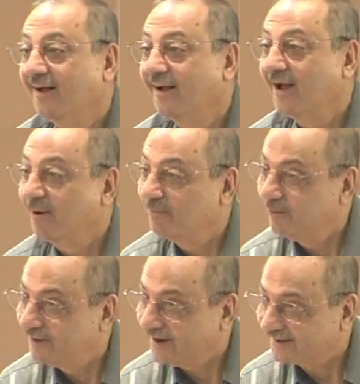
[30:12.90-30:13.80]
a
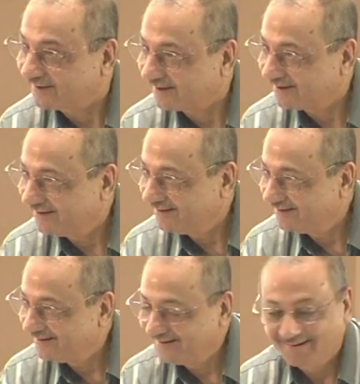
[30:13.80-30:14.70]
moon letter.
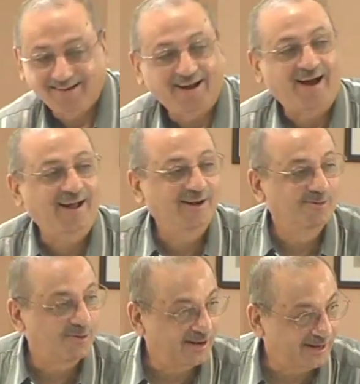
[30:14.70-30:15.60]

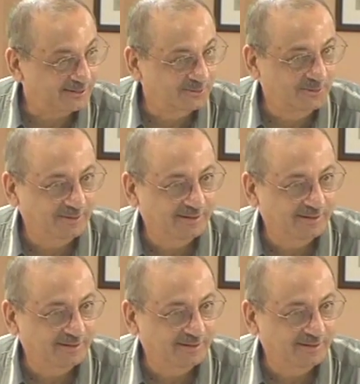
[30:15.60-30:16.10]
Al-waladu